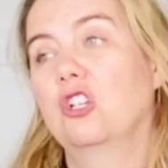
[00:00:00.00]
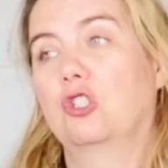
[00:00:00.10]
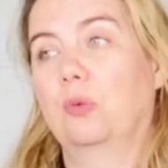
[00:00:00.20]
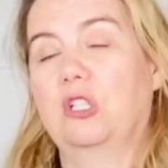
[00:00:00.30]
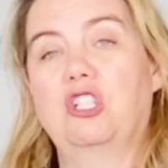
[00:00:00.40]

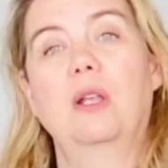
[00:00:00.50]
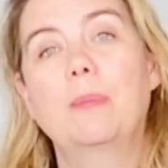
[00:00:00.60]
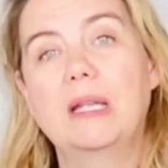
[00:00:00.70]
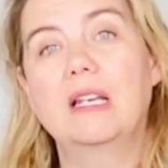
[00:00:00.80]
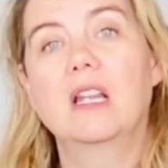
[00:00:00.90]
Should we
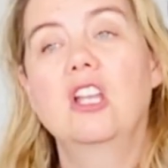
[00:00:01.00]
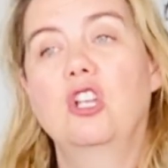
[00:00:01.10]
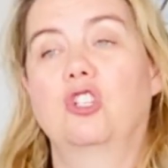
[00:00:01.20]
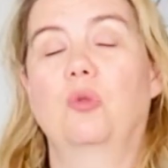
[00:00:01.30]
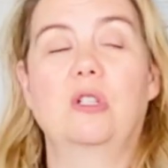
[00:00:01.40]
ship it?
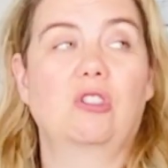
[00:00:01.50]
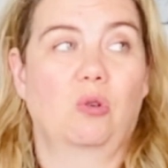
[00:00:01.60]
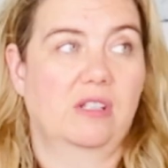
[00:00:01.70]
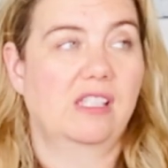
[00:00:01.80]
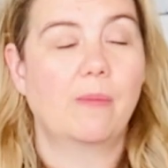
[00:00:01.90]
Should we
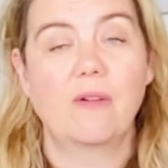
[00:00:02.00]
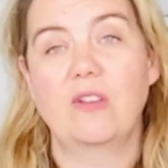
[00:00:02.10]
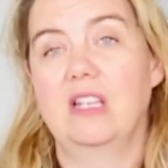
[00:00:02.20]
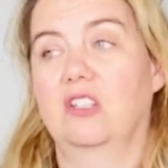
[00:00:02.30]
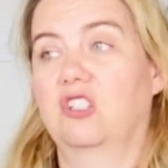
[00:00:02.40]
store some of
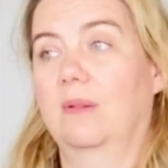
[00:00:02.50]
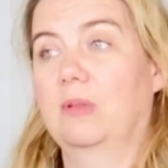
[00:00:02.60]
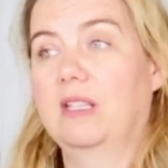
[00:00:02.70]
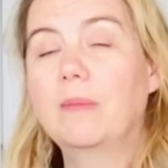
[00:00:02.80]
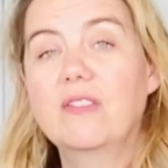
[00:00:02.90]
it and ship
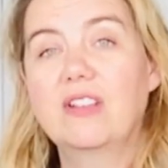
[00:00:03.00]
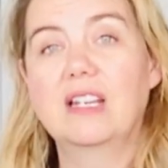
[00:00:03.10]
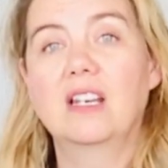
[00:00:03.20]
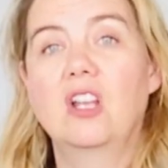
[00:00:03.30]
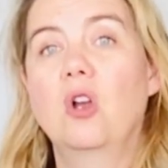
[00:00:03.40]
some of
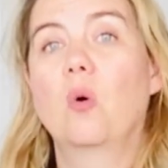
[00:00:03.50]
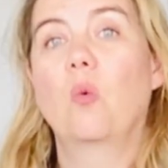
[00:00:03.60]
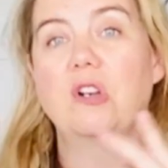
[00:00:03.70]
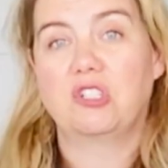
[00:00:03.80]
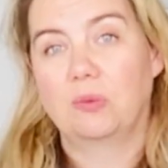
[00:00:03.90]
it?
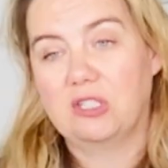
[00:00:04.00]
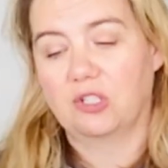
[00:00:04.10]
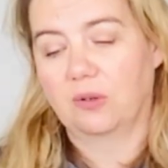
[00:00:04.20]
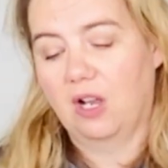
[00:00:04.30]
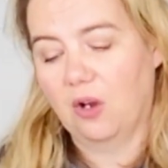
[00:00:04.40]
What should we
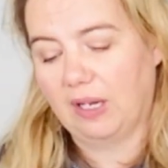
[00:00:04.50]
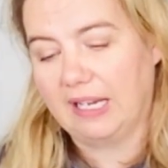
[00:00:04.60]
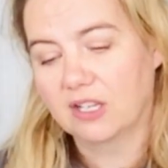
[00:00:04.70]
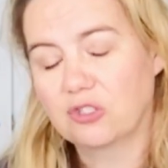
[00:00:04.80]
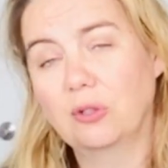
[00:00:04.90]
do?
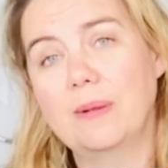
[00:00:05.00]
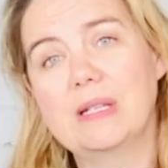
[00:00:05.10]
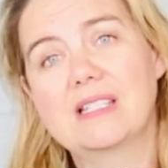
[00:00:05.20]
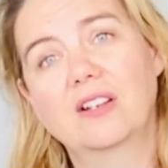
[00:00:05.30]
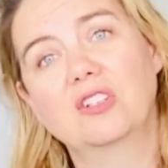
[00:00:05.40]
Okay, so let
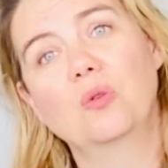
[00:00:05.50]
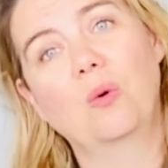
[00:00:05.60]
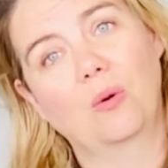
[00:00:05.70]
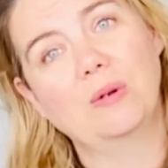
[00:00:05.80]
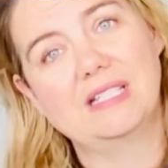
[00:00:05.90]
me tell you
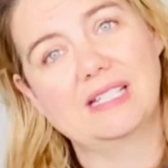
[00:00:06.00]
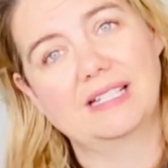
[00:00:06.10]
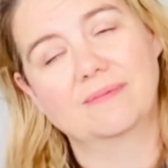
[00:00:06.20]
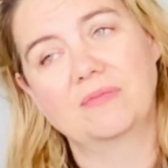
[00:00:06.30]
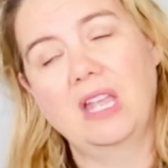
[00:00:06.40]
what we did.
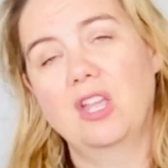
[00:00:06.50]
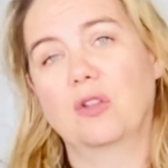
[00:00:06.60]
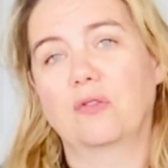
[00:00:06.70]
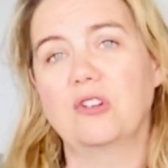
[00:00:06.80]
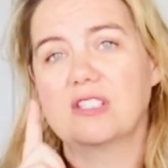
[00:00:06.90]

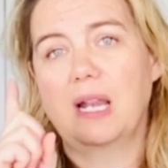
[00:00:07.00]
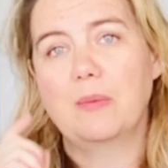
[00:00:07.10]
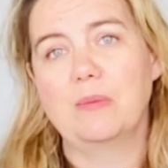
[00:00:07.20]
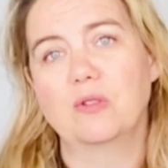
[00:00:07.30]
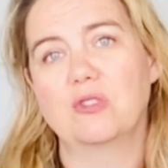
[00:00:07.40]
The first time
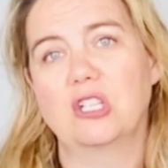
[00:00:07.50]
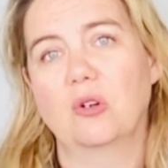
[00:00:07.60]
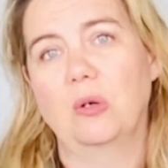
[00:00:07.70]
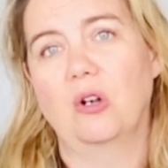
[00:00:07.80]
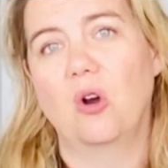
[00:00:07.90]
we moved here,
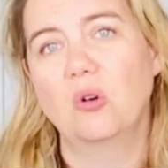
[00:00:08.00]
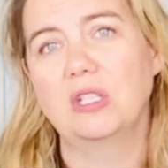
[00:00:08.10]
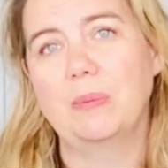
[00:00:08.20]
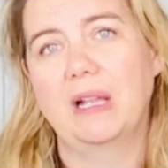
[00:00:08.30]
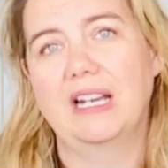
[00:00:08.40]
we were
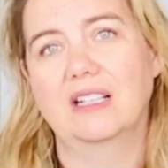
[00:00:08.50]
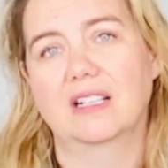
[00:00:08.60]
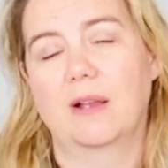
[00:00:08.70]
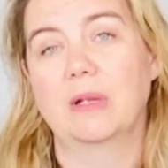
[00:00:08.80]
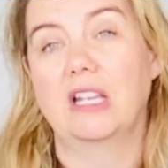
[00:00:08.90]
only planning on
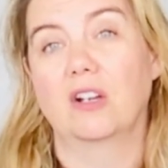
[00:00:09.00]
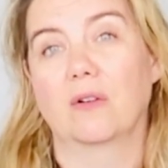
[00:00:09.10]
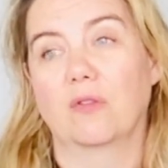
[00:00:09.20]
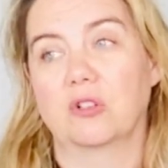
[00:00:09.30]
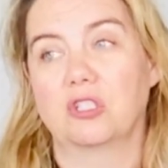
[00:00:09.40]
coming here
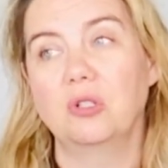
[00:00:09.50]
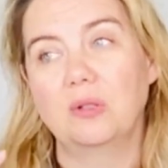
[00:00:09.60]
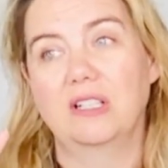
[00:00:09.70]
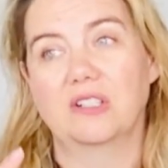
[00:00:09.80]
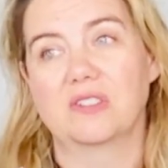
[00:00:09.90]
for two
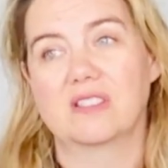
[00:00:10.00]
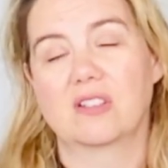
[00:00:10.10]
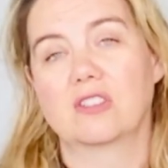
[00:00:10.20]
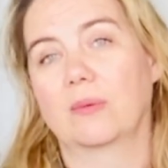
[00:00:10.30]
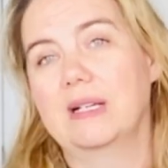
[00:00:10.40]
years,
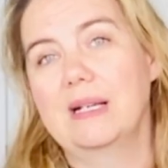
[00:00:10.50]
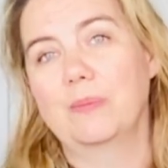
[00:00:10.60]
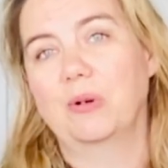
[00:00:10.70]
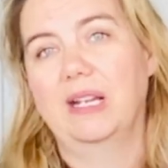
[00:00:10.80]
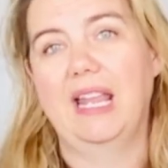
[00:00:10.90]
so we
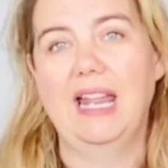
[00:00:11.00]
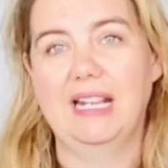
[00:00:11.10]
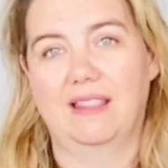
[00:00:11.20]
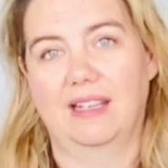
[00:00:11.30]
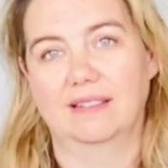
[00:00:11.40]
didn't bring
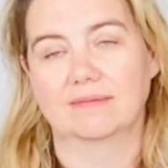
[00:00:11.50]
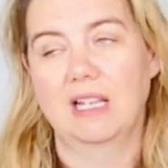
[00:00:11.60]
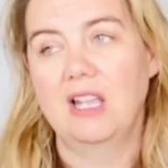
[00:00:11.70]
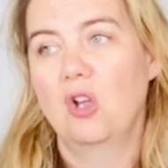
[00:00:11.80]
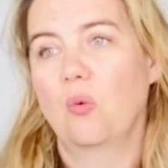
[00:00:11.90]
anything.
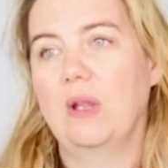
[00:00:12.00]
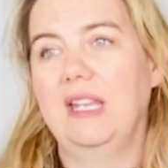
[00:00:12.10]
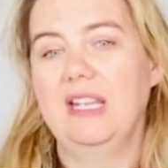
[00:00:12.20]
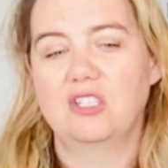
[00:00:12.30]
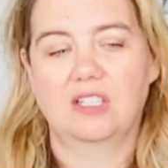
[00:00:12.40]
We
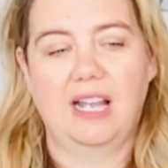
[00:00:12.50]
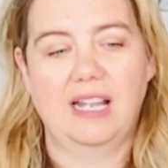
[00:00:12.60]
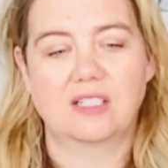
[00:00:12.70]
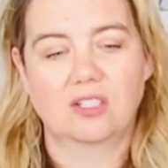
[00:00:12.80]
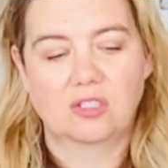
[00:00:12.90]
each
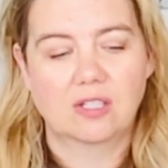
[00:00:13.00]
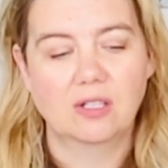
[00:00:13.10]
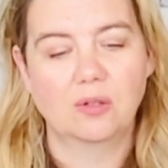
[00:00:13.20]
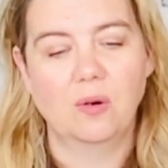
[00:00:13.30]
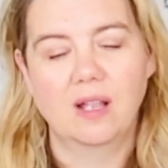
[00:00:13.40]
got
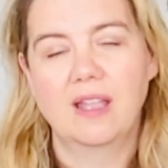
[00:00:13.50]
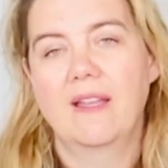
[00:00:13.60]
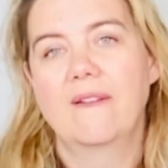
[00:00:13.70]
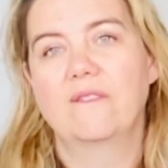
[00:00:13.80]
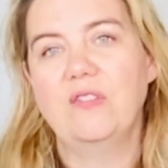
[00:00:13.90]
two
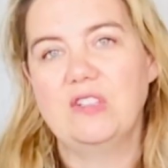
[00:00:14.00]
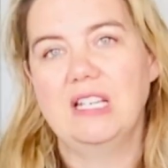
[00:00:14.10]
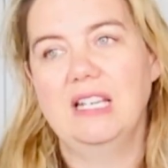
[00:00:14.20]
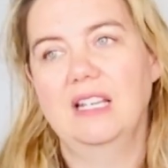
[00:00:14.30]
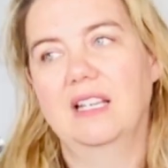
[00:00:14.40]

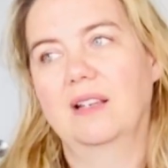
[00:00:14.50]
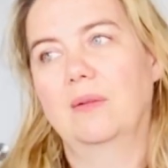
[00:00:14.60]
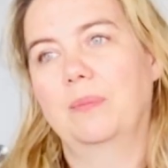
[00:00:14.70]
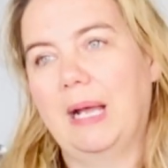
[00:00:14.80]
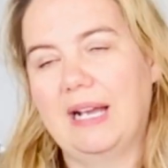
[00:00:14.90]
fifty
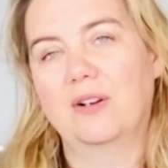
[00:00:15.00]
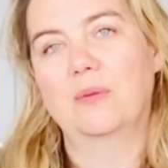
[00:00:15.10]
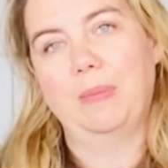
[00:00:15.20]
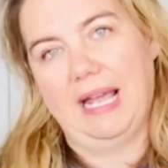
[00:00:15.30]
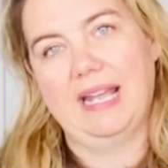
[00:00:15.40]

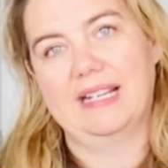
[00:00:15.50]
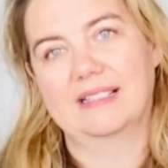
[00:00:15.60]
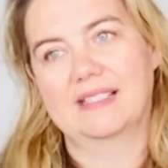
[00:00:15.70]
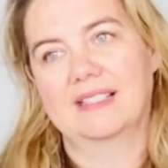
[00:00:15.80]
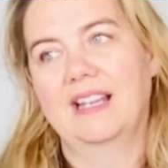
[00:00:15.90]
pound
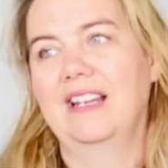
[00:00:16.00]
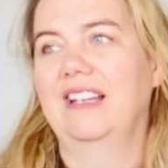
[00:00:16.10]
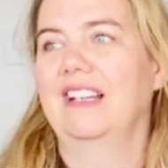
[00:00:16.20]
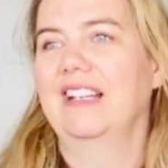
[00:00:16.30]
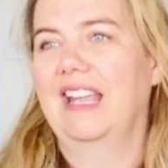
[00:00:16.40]
bags,
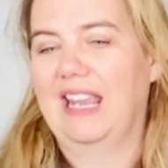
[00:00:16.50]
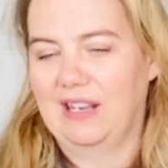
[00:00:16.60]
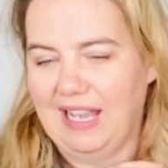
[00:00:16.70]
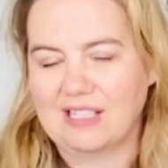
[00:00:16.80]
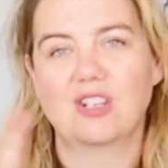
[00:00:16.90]

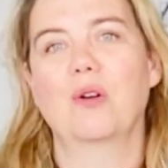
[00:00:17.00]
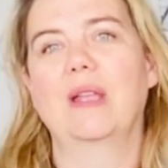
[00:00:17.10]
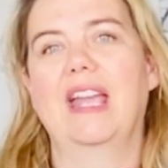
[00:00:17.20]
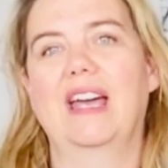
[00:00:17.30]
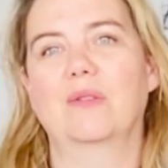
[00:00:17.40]
and that's all
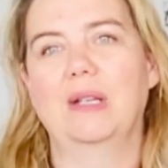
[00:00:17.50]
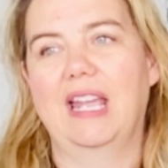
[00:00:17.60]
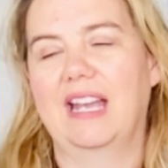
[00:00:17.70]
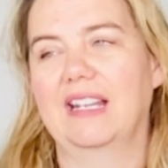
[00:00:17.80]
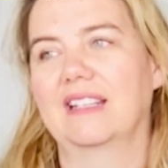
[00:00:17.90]
we had. We
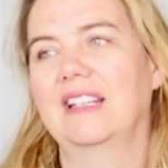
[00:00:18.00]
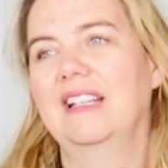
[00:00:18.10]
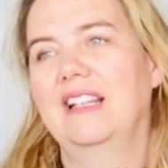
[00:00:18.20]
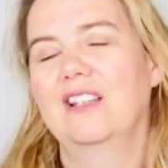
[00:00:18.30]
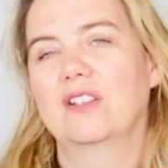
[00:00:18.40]
had
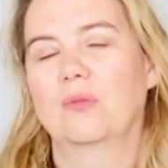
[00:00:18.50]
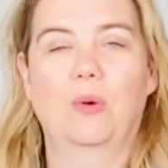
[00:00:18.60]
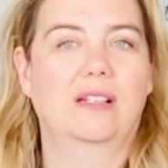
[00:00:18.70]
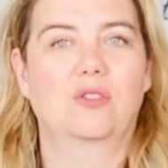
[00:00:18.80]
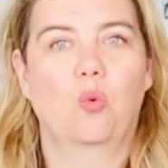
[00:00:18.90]

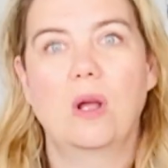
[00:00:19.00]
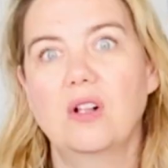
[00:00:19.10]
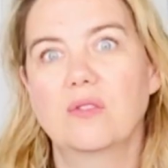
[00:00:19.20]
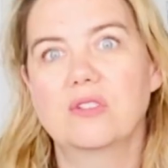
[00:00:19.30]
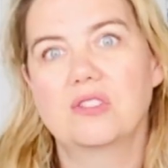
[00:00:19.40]
what,
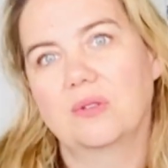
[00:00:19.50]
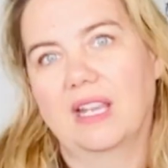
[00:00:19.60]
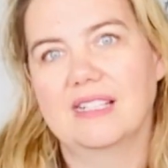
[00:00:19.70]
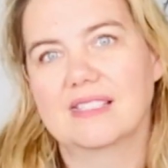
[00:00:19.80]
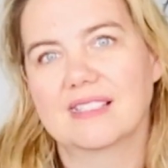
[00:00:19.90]
twelve
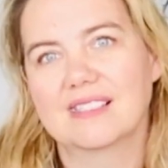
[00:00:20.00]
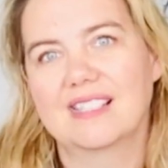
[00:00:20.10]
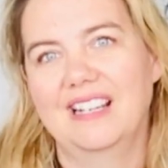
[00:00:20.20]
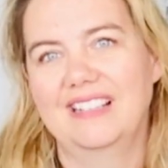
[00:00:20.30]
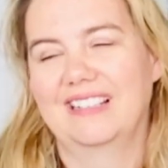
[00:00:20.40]

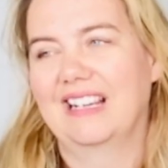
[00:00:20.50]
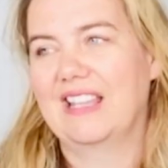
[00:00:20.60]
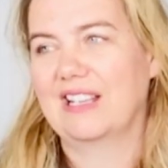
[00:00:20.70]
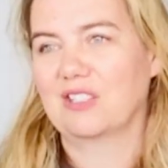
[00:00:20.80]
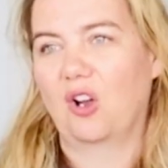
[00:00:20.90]
suitcases. And
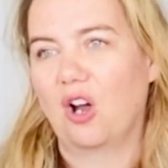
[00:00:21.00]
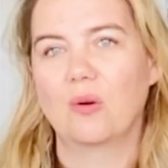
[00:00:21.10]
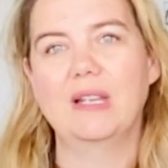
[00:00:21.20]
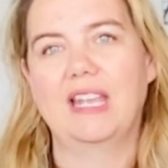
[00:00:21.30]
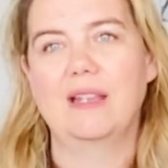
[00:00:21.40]
that's all
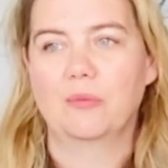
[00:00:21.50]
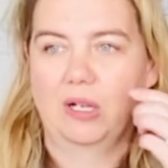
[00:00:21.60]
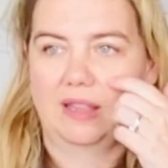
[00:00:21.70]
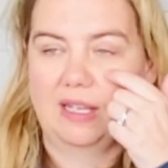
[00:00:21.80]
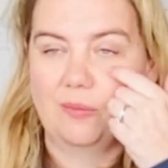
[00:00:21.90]
we came
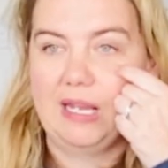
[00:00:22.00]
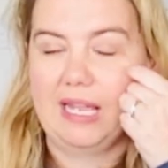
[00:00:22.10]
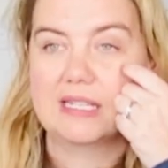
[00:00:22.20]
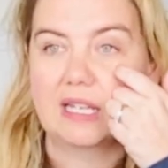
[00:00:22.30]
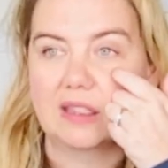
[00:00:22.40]
with. And we
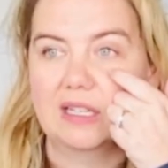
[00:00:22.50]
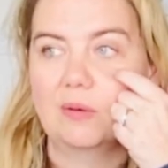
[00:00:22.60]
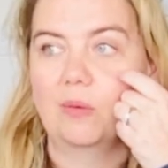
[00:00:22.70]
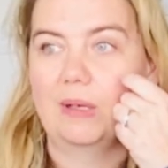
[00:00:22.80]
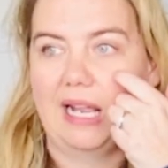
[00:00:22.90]
had nothing
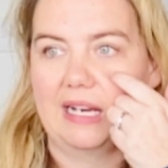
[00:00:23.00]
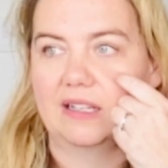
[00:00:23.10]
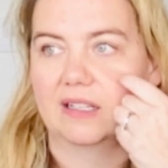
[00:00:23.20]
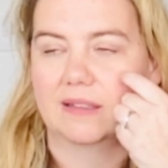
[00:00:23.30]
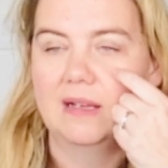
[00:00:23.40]
when we got
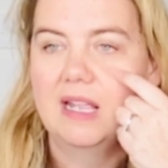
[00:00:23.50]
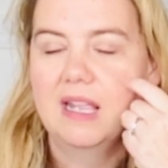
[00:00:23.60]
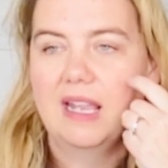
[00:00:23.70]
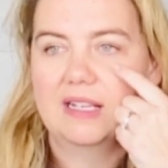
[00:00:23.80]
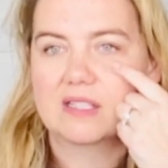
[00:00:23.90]
here.
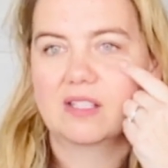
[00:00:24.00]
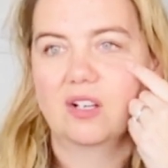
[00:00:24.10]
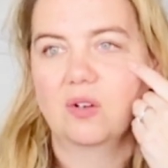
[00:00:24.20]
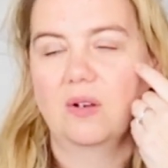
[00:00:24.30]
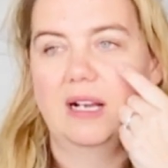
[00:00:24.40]
And
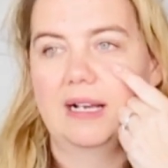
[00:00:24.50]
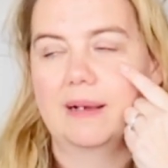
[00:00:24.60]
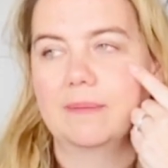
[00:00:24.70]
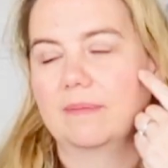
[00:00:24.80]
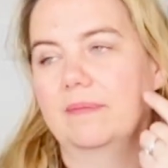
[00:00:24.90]
so
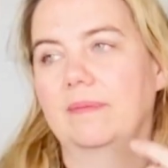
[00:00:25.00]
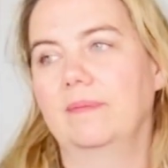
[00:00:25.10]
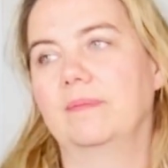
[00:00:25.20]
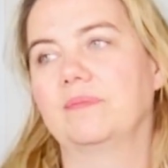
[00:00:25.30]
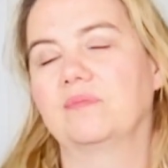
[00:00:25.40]

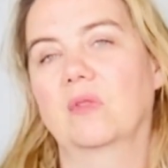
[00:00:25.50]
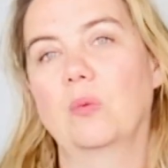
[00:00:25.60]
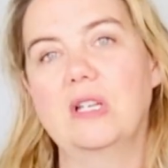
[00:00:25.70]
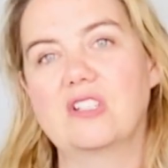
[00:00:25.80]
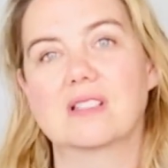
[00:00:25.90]
um,
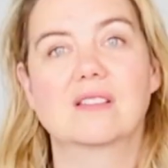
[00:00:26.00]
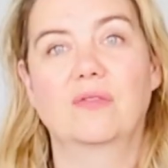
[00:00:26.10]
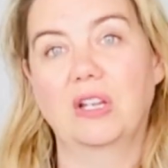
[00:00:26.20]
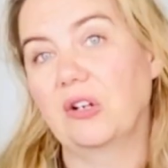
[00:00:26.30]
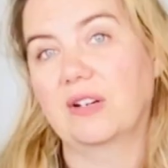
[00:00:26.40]
we just
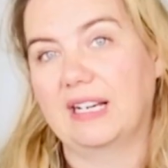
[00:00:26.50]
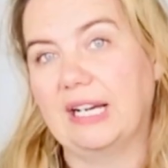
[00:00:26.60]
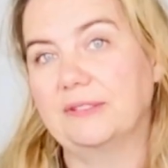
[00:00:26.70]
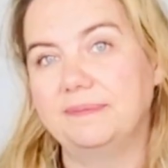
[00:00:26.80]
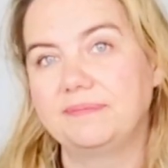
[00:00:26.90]
figured it
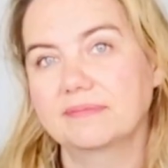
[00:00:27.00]
out.